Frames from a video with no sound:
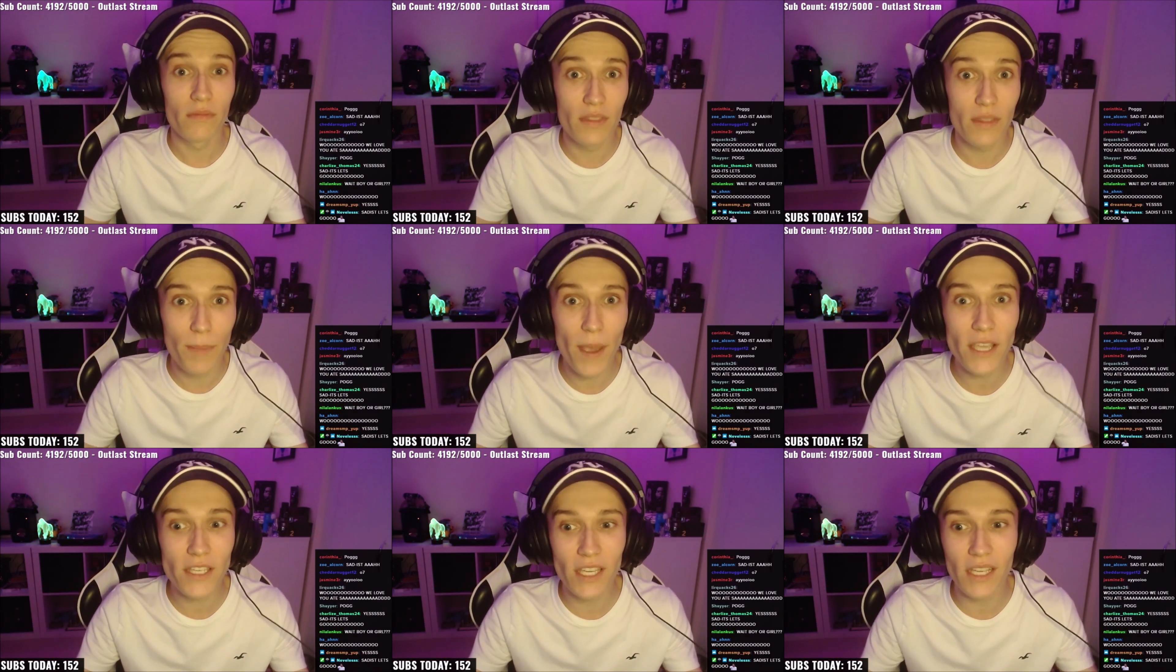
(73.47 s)

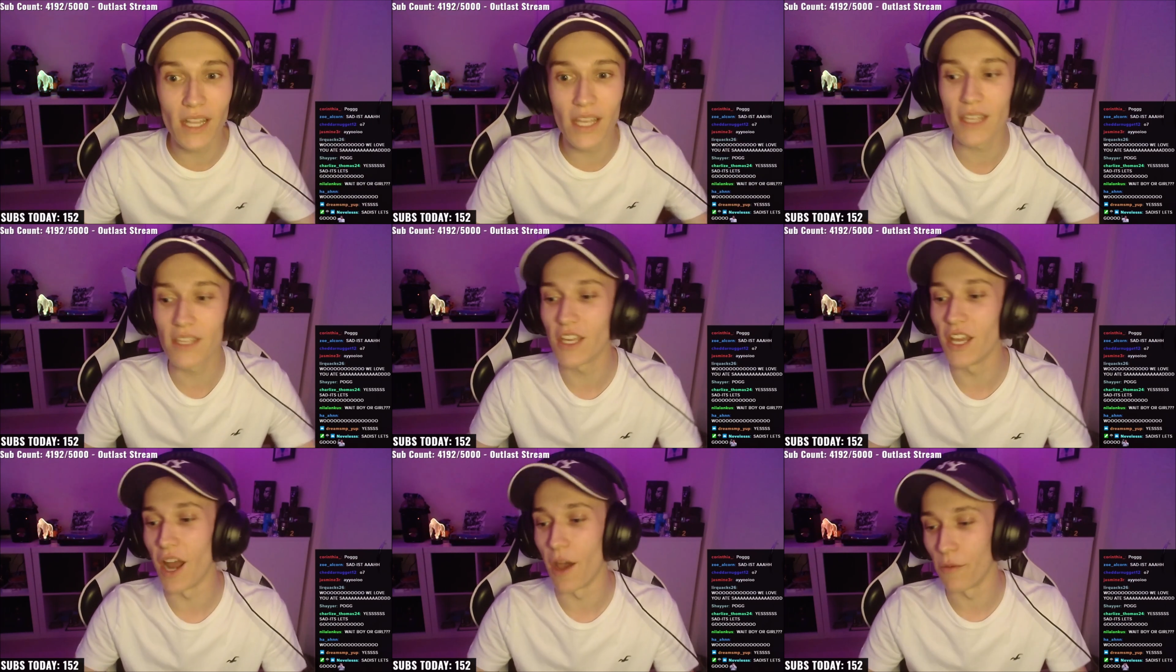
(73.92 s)
basically,
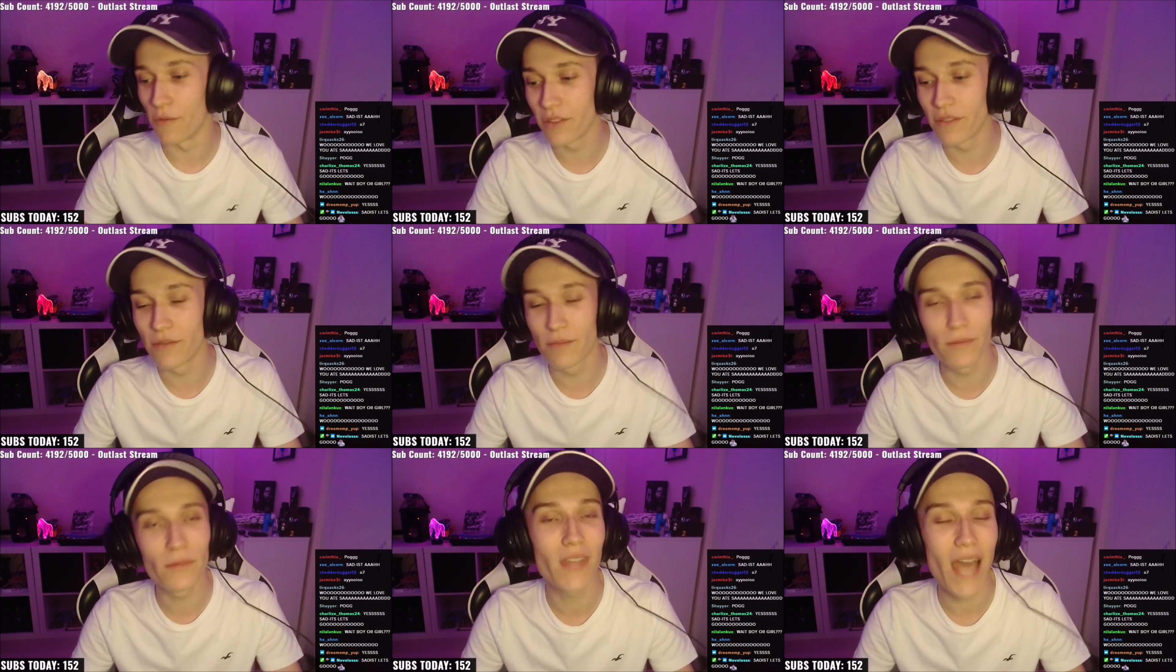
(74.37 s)
you know,
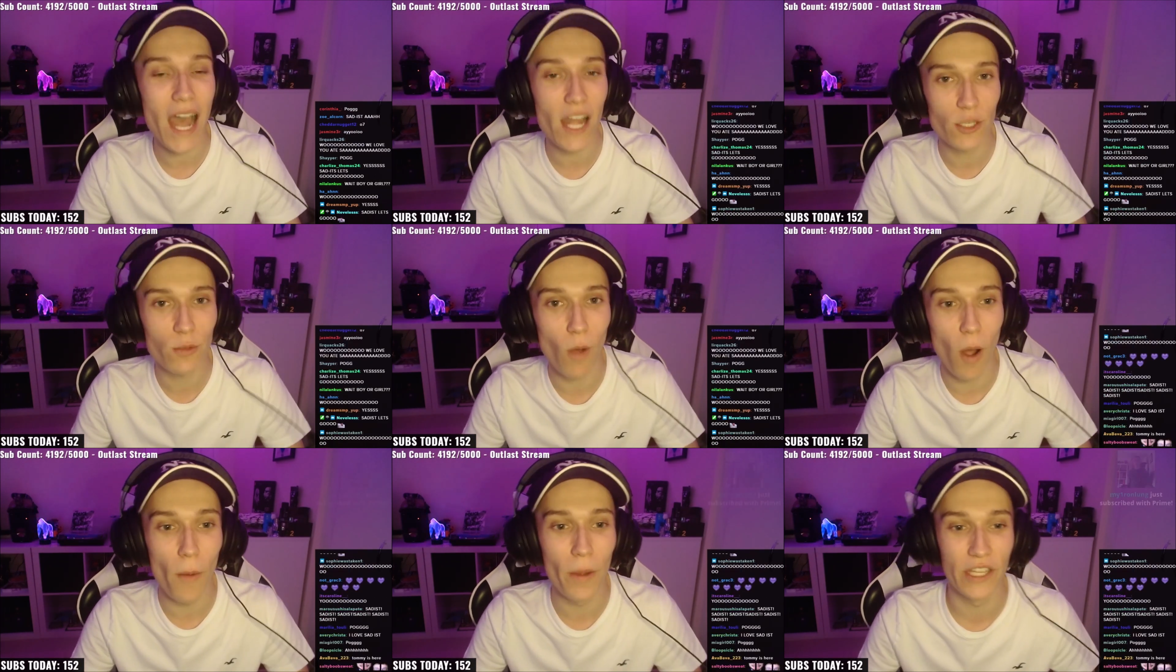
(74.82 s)
that's
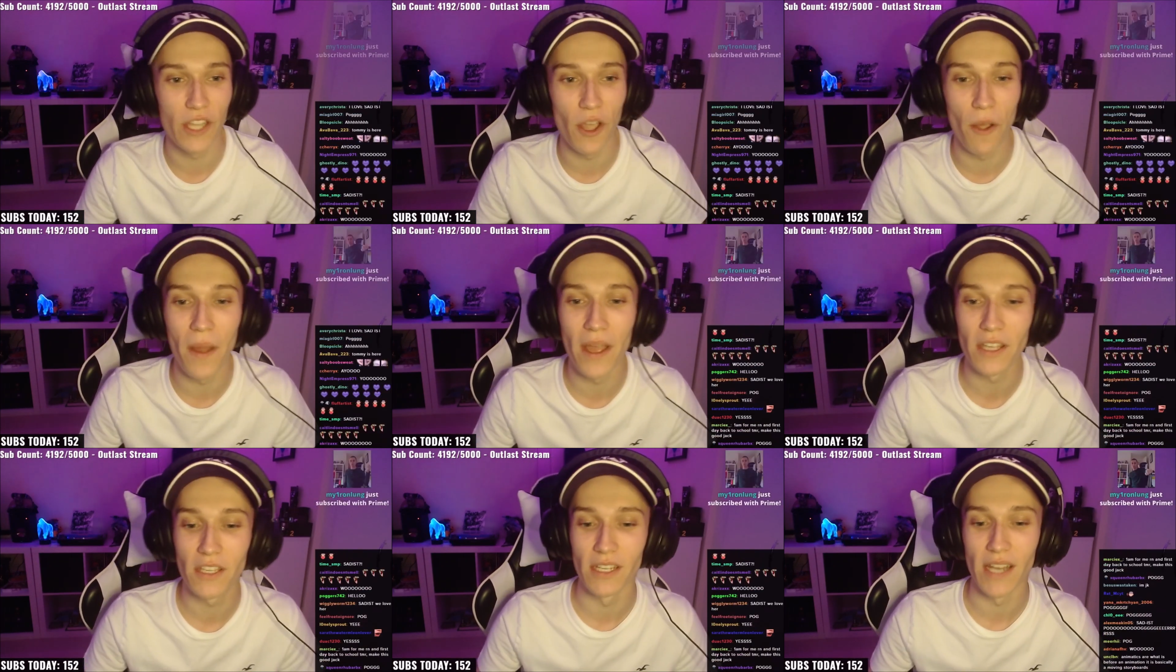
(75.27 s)
what we're
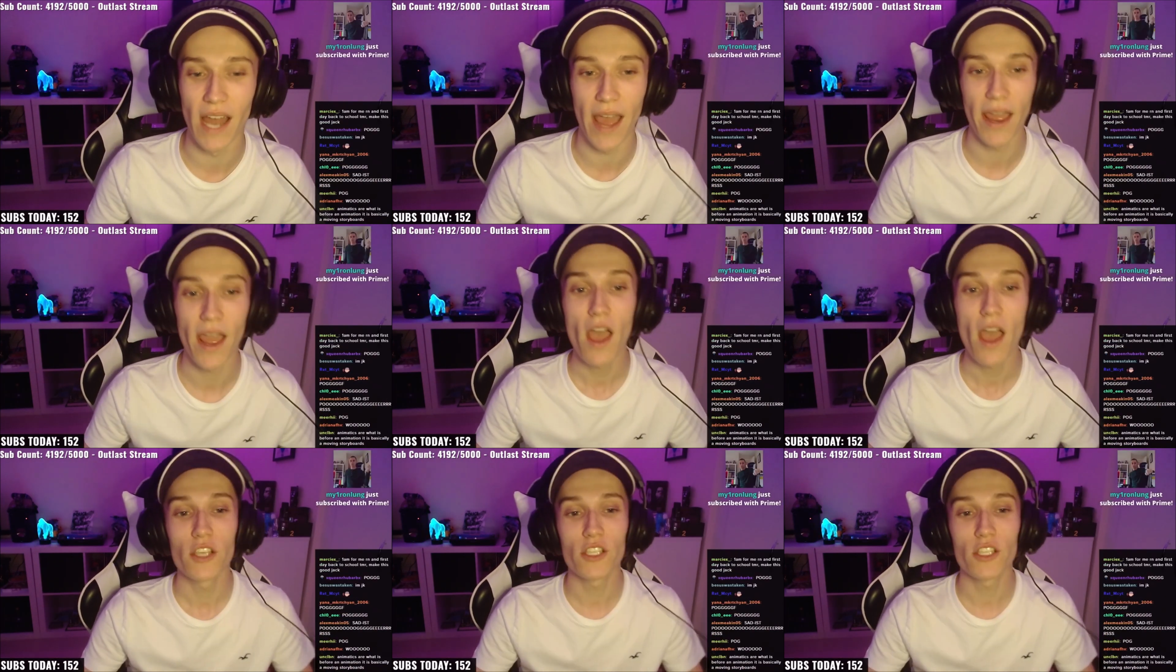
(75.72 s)
doing today.